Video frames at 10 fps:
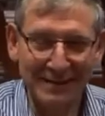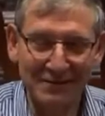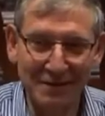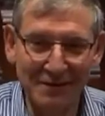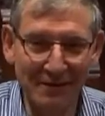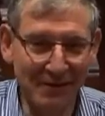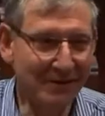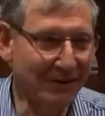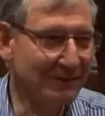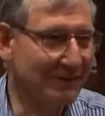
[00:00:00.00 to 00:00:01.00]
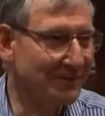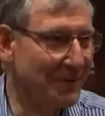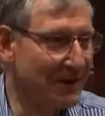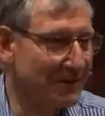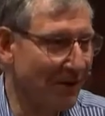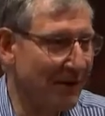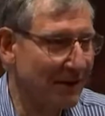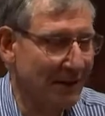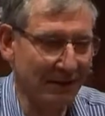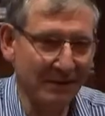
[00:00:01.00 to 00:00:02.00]
turned on, but it's
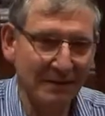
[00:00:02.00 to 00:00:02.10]
idling.